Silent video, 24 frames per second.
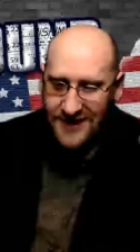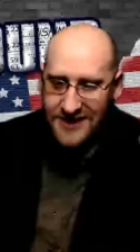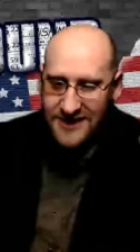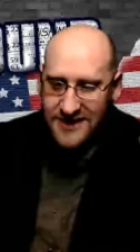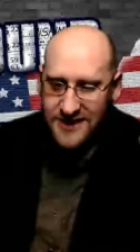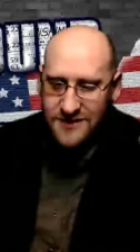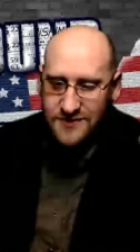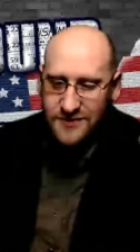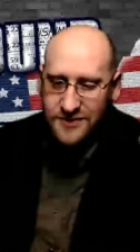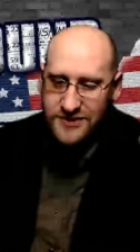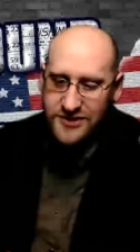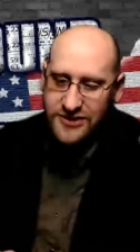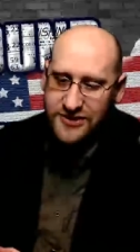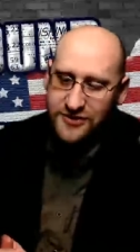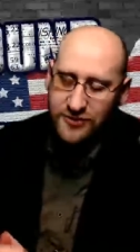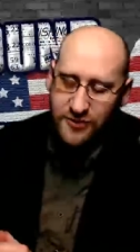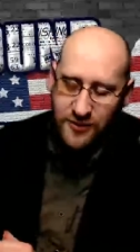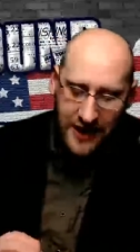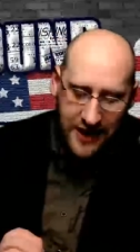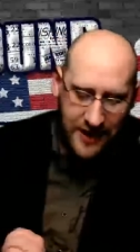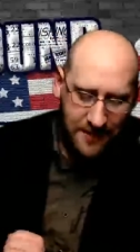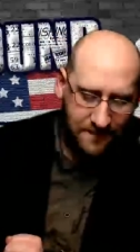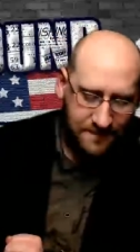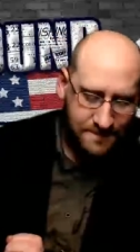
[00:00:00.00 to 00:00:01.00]
which is
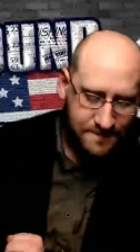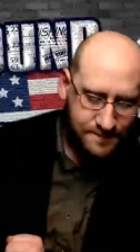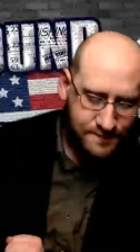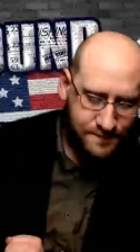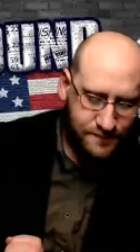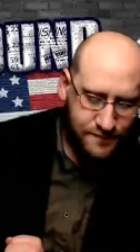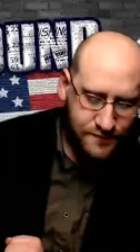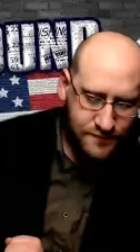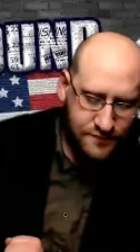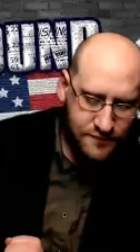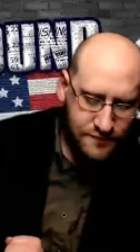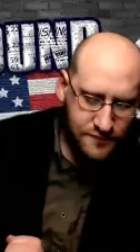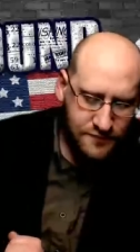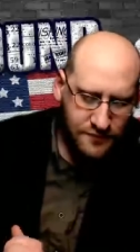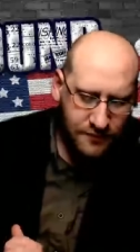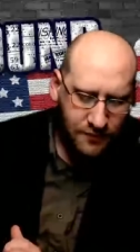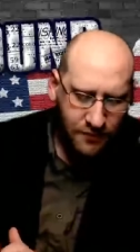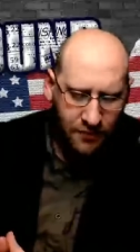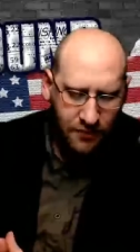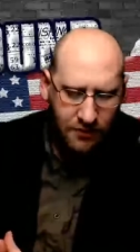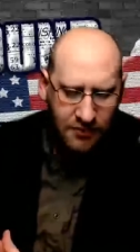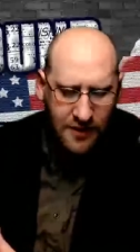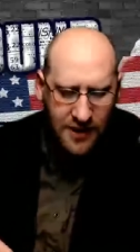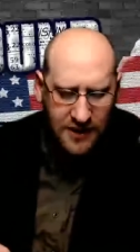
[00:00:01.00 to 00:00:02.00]
great.
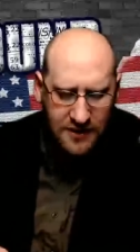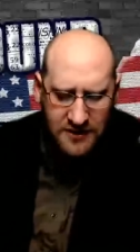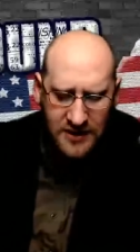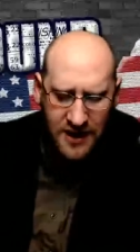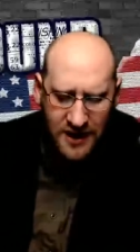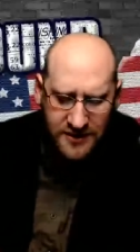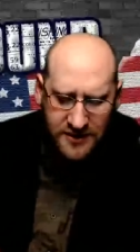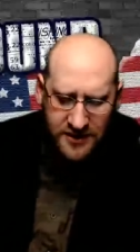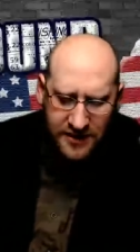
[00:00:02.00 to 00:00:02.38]
Dr.